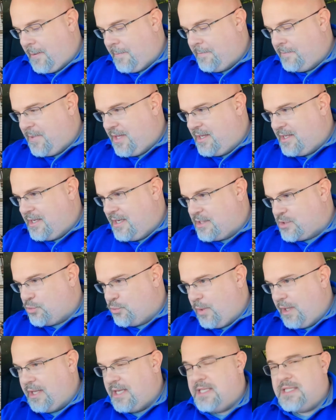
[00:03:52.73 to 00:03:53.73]
It's
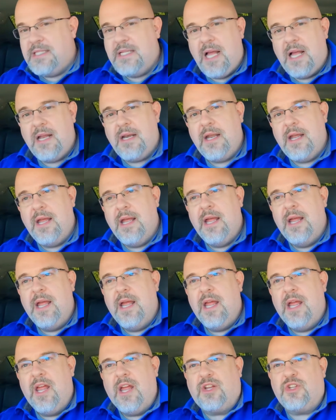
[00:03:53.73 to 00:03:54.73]
really done
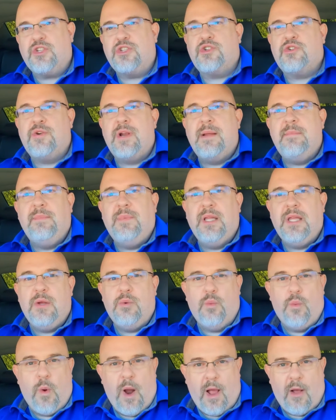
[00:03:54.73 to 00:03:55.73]
extremely
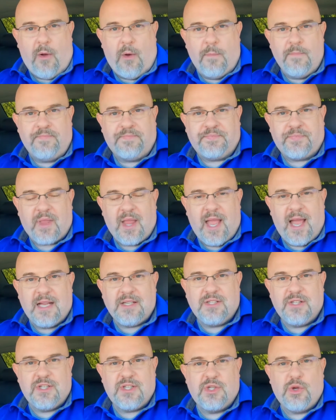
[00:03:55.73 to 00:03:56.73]
well.
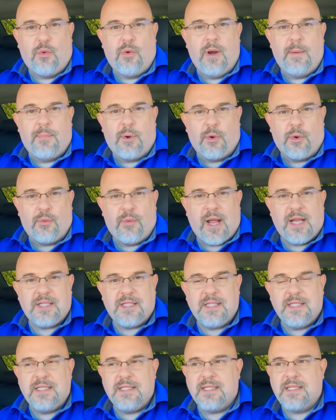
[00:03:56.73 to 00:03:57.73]
As the story
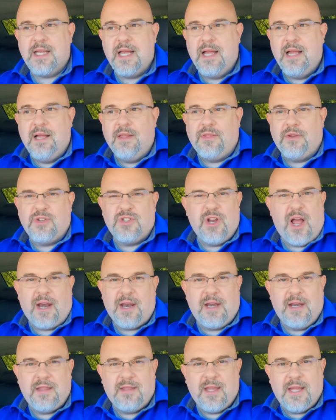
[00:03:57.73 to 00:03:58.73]
progresses, there's
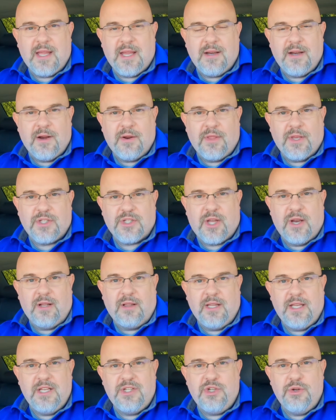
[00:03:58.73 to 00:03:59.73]
not anything in here that's going
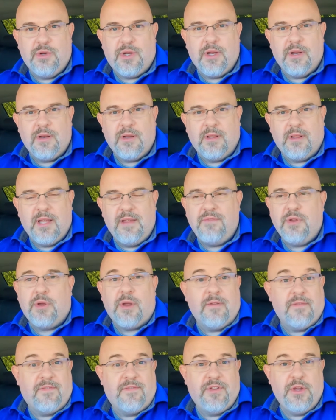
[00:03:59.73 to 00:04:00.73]
to leave you
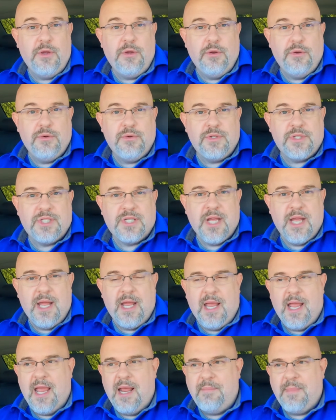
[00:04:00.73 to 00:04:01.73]
confused
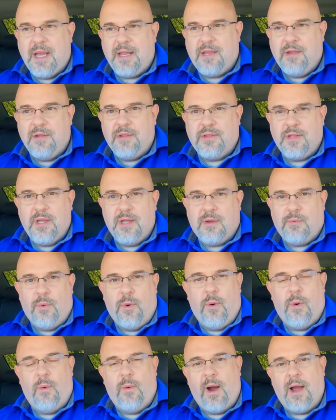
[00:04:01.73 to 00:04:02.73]
and make you think,
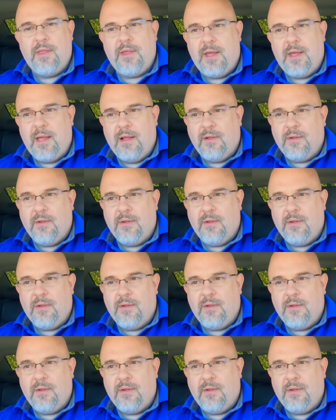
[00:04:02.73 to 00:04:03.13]
well, why the hell are